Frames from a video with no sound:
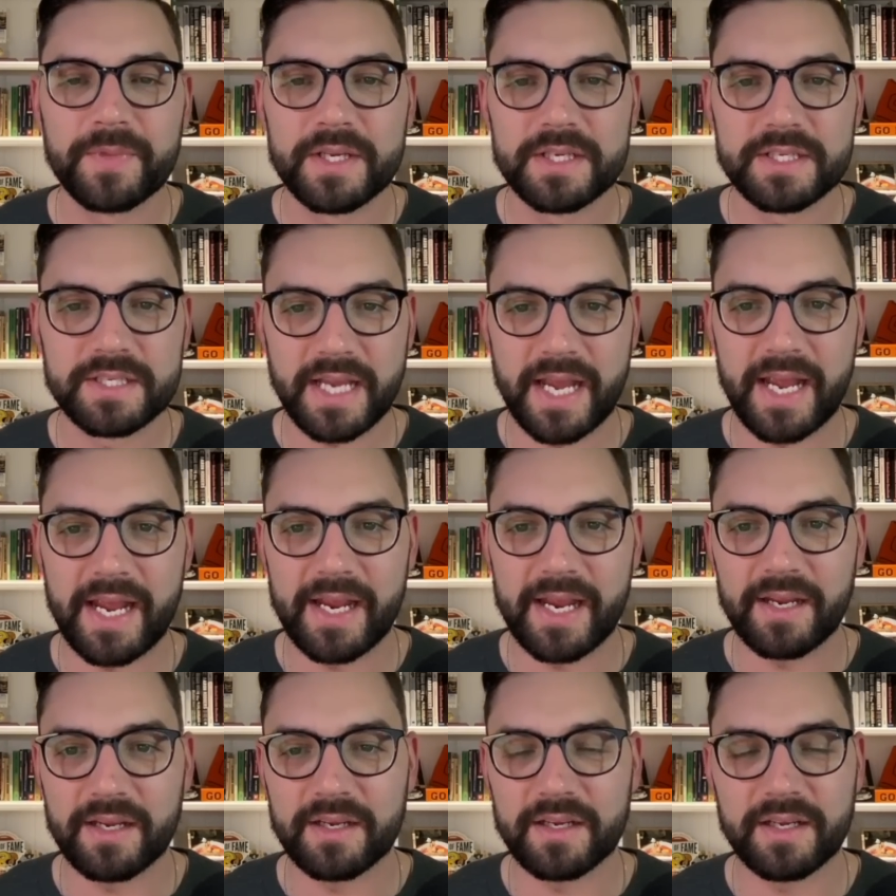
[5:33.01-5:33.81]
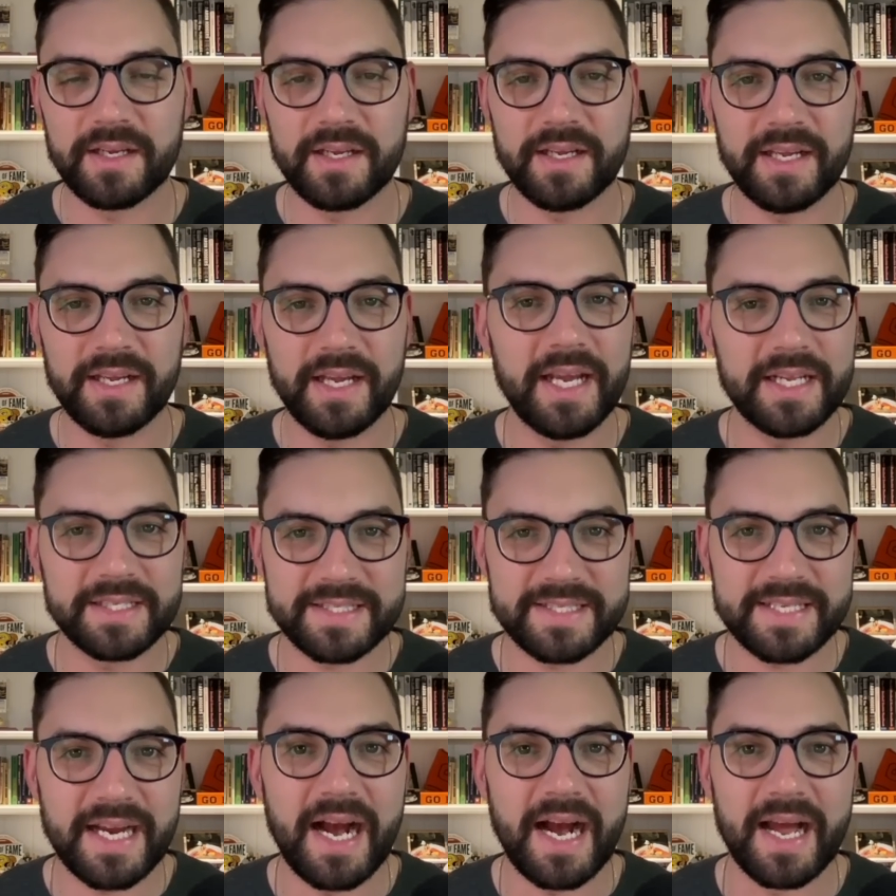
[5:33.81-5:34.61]
saying
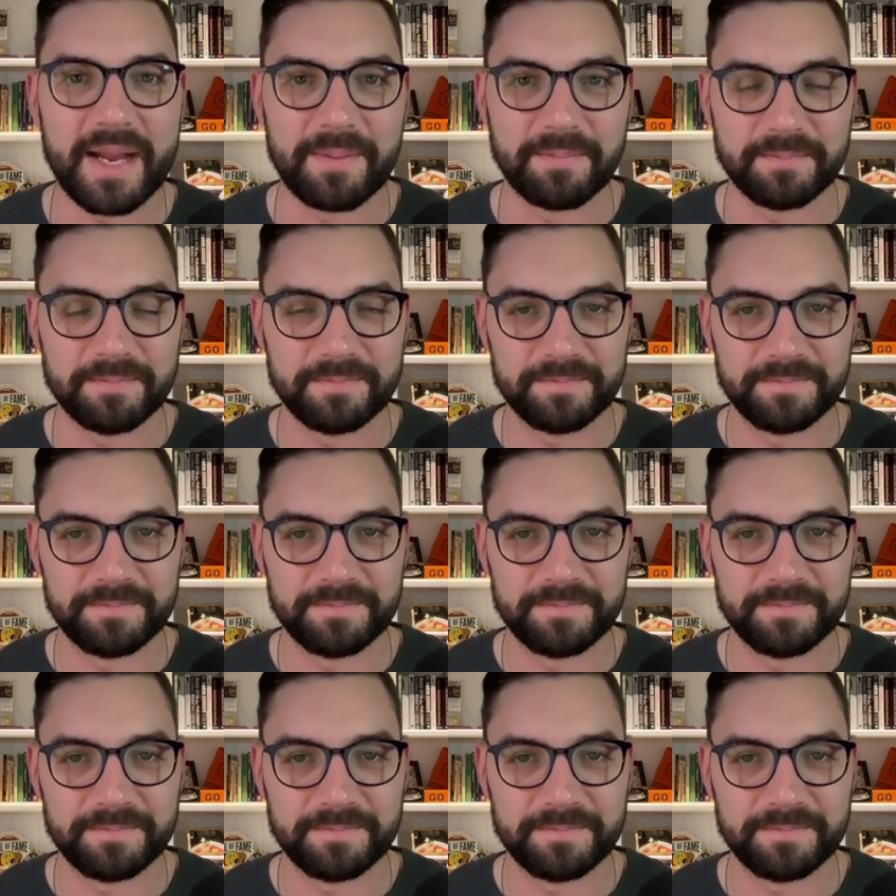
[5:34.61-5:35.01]
it's time.